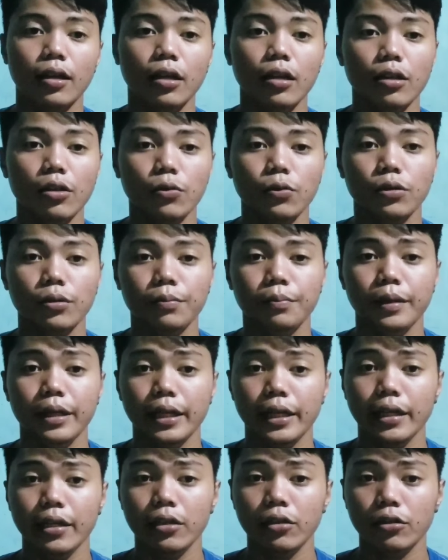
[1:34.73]
It would
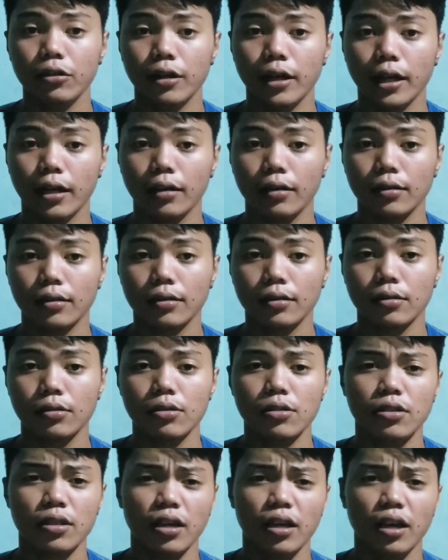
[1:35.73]
be incorrect
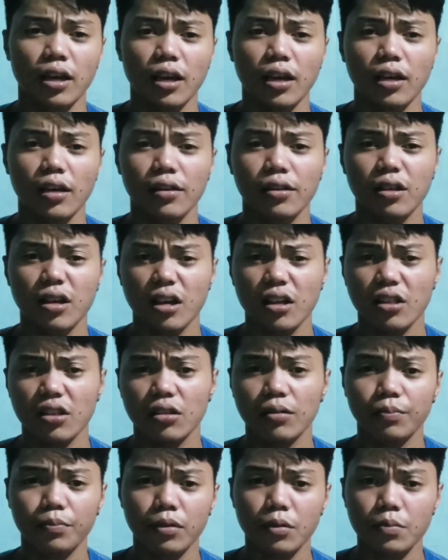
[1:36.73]
to say
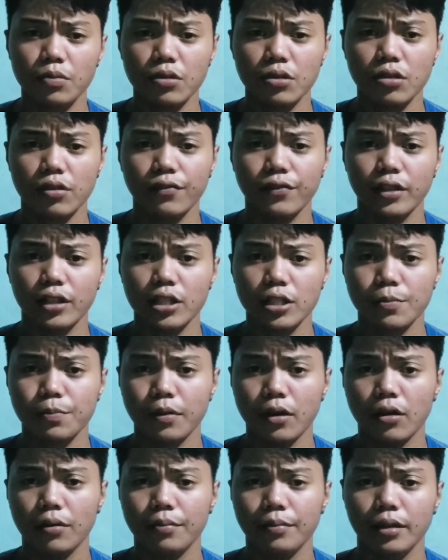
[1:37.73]
that the purpose of an
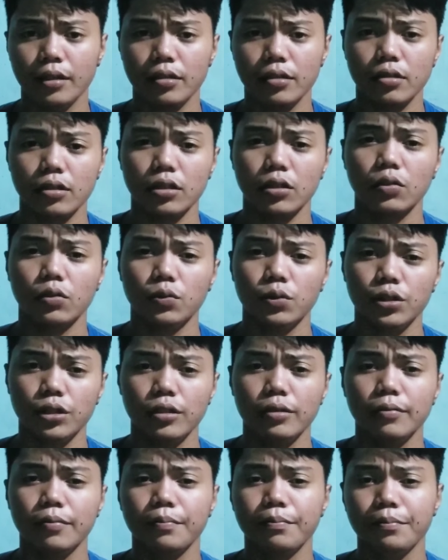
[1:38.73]
experiment
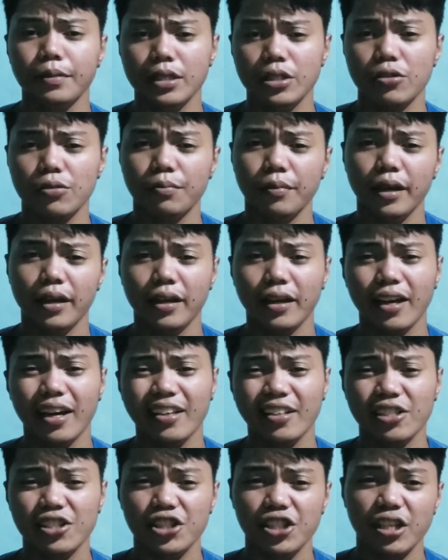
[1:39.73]
would be to make
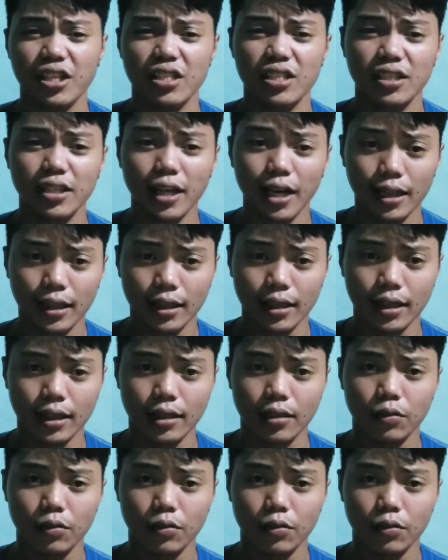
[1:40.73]
energy as that